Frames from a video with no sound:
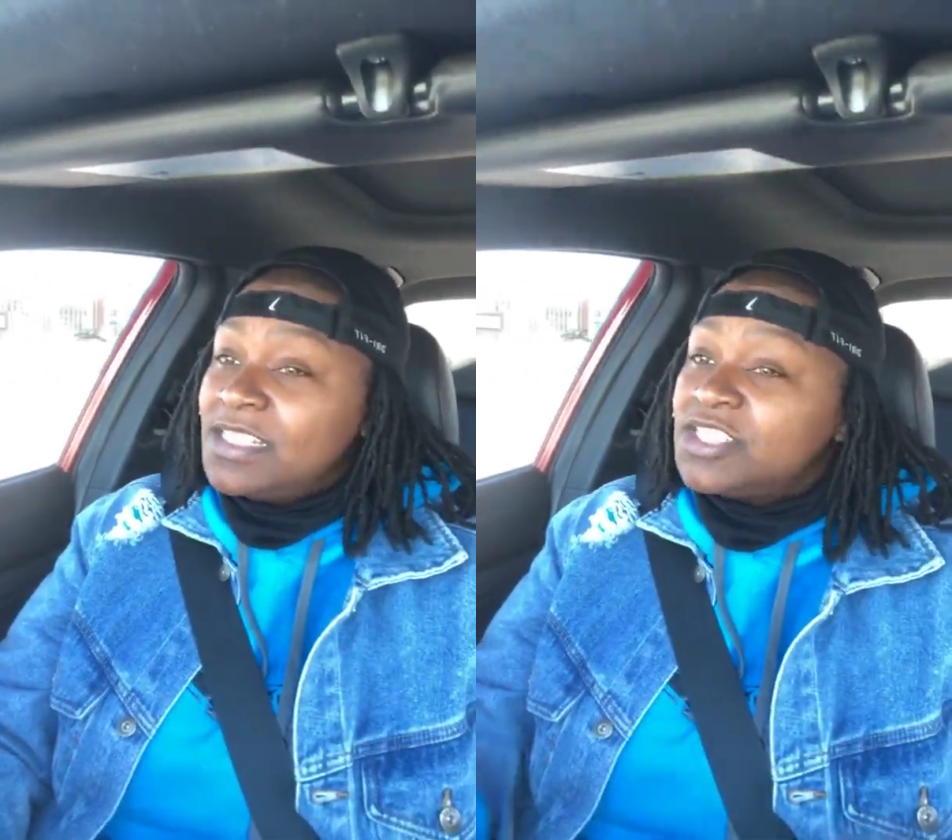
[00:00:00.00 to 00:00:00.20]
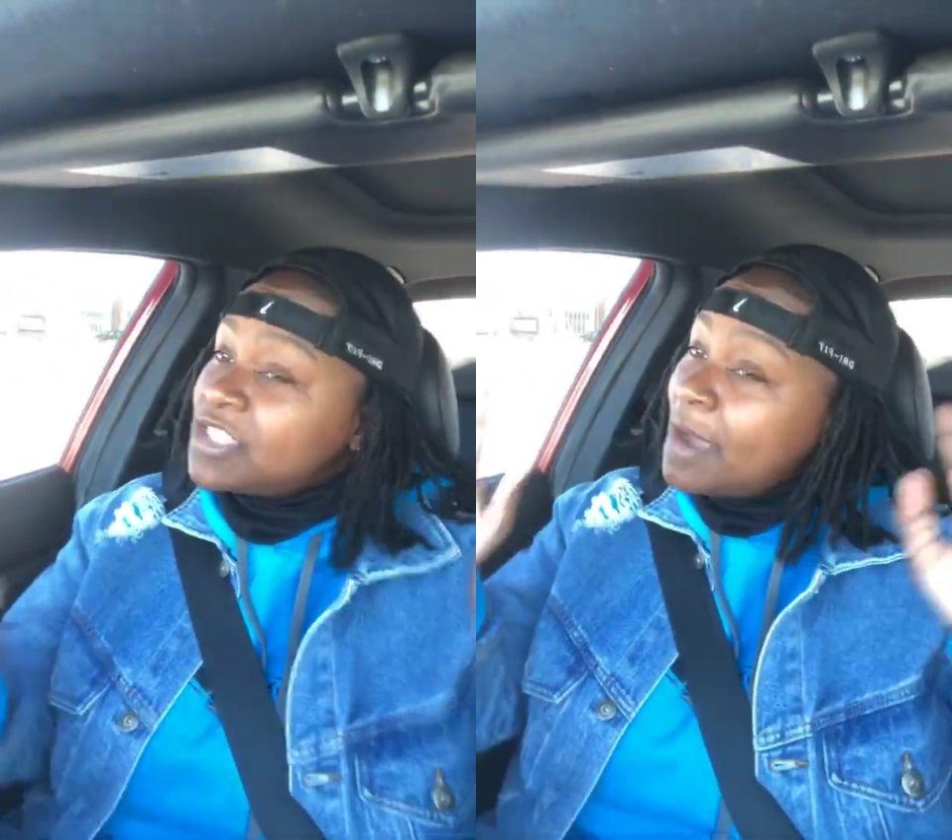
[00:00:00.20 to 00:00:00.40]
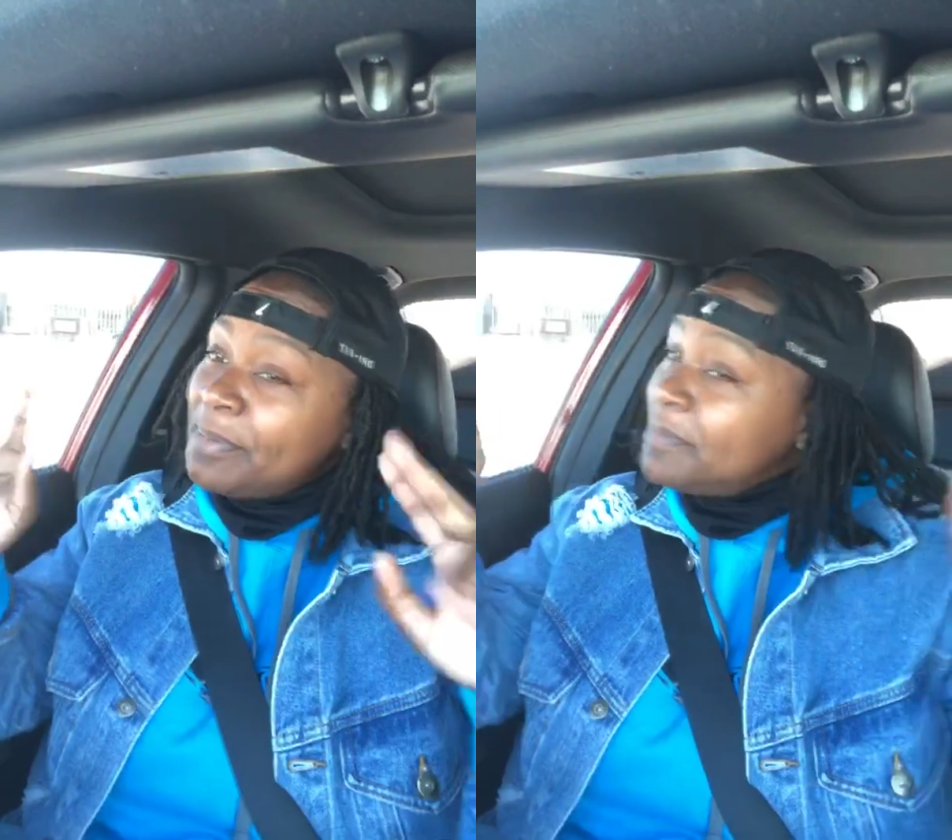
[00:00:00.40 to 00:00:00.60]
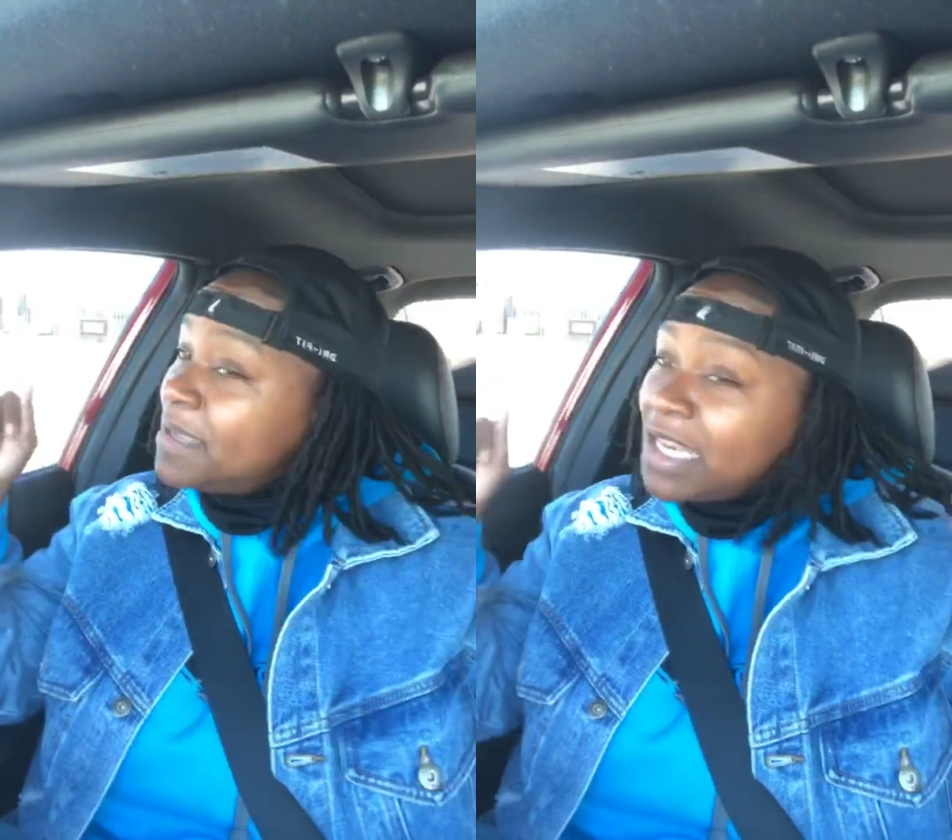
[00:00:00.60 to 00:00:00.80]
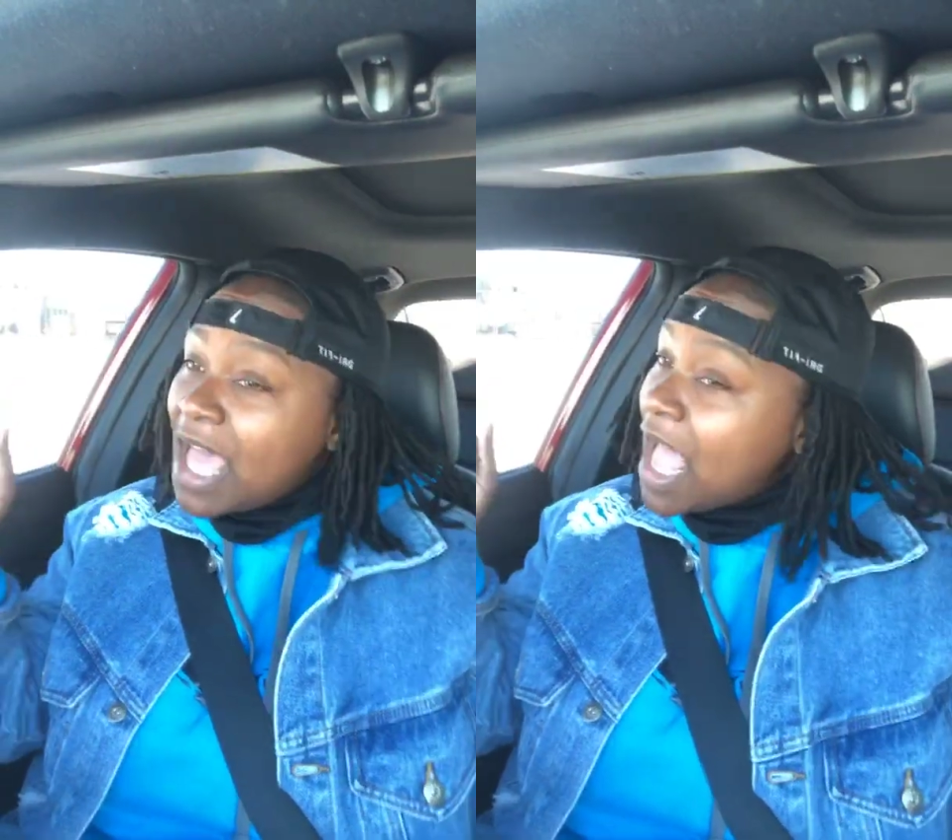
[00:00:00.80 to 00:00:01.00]
this shopping
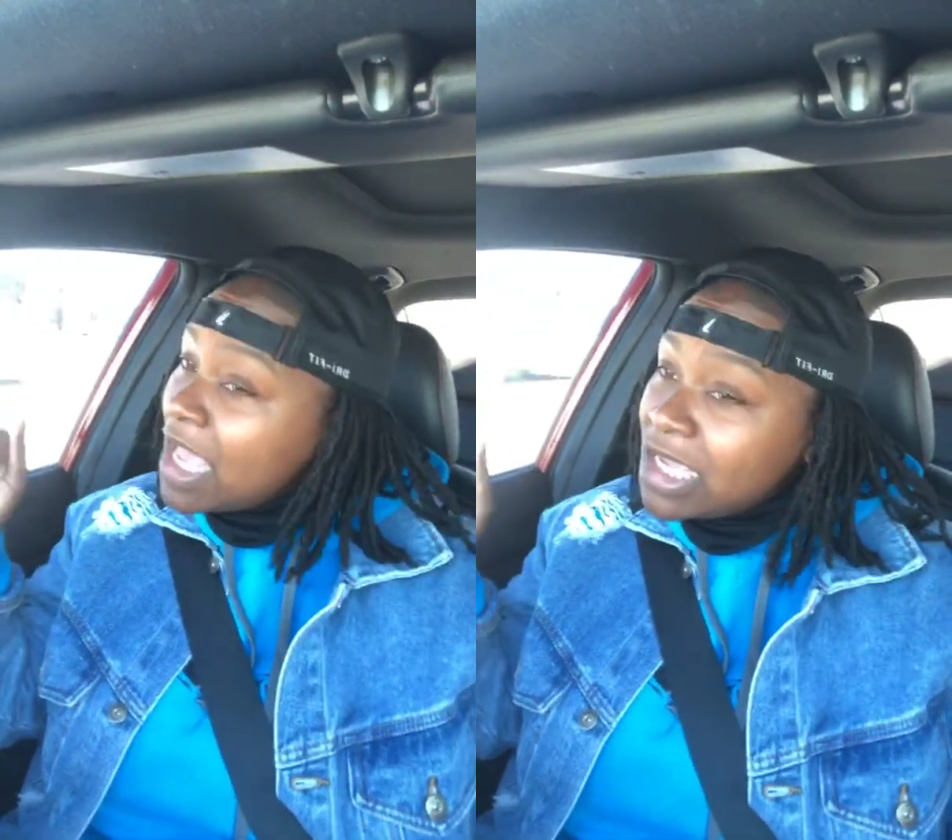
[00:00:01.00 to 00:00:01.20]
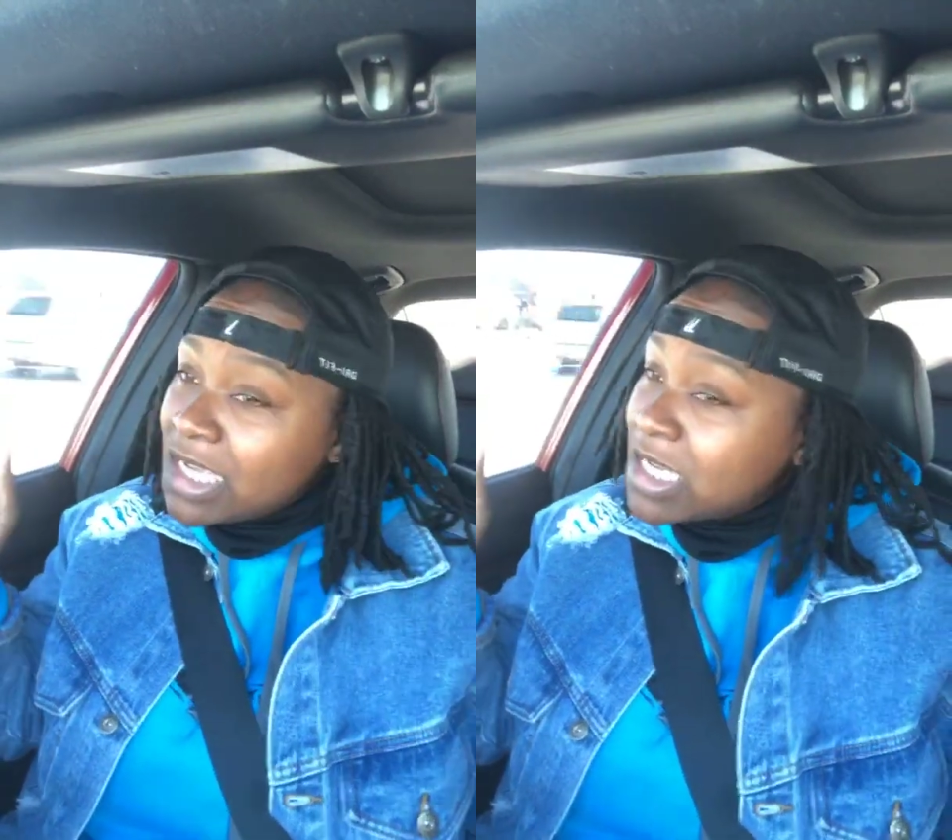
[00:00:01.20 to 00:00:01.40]
be like.